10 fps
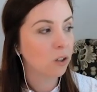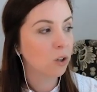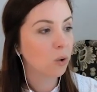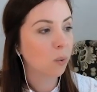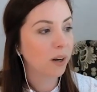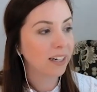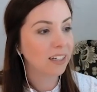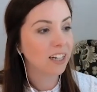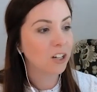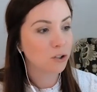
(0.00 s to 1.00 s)
quite
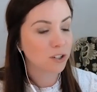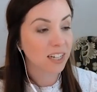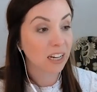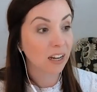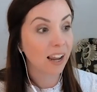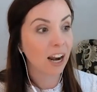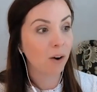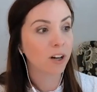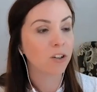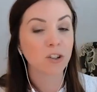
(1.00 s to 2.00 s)
interesting. And now
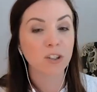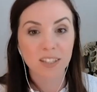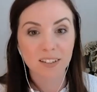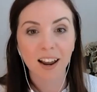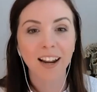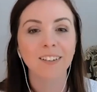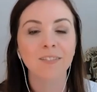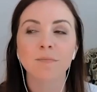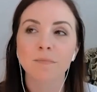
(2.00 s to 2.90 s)
it